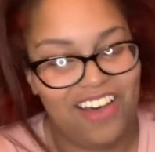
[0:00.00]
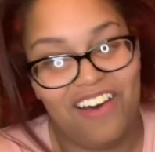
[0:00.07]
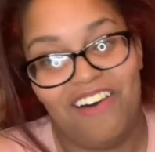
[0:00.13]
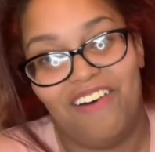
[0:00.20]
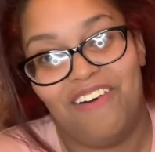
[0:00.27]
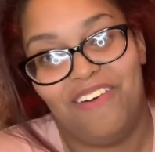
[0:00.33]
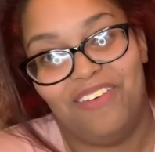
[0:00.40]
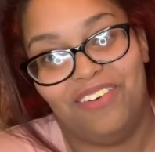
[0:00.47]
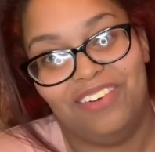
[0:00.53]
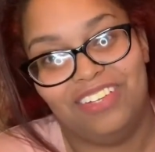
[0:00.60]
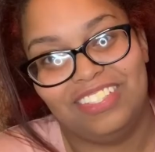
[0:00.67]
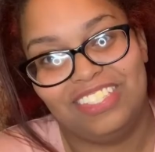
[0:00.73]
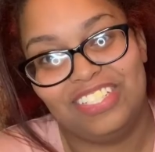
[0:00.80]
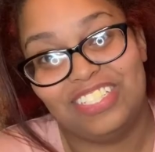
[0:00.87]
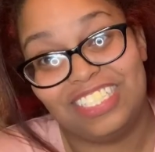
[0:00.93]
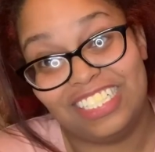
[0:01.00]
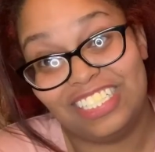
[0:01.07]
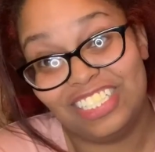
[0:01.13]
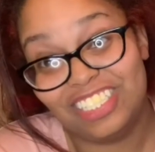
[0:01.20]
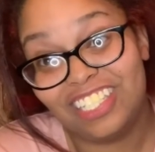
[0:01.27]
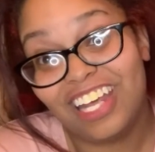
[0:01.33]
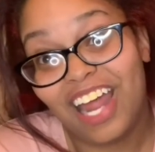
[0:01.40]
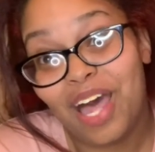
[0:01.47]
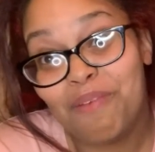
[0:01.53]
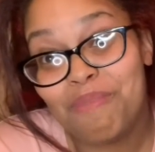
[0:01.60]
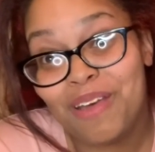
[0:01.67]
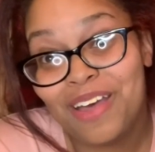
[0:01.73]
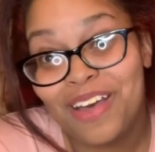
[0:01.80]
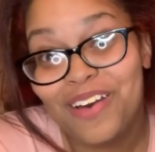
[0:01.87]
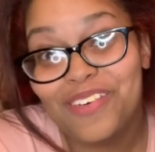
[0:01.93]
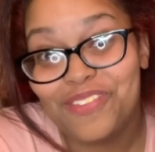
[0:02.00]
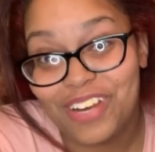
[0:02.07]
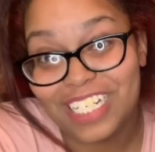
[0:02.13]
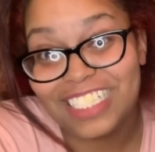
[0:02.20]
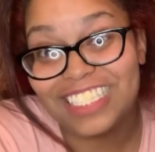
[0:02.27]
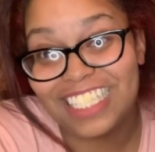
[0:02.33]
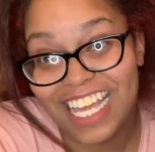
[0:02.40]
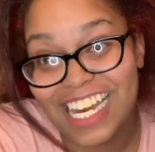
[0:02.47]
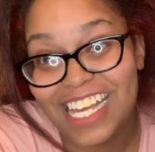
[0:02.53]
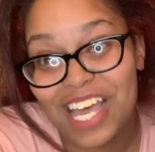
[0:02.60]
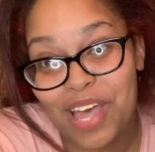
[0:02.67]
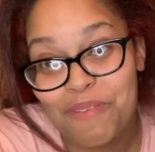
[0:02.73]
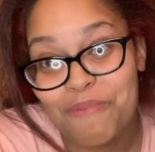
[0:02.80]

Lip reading: Oh, do you see she stood up? What does standing up